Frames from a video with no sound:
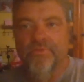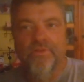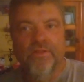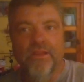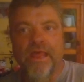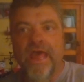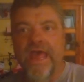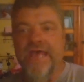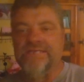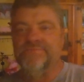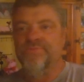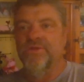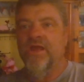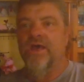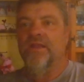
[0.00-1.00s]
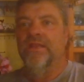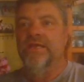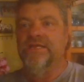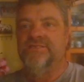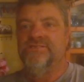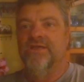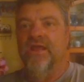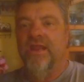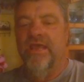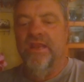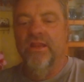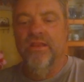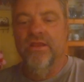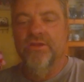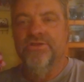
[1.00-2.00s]
Last but not least, you got to hit
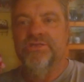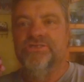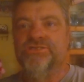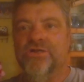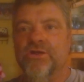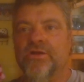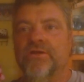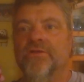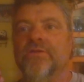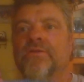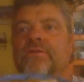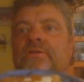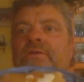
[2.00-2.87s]
a little dessert.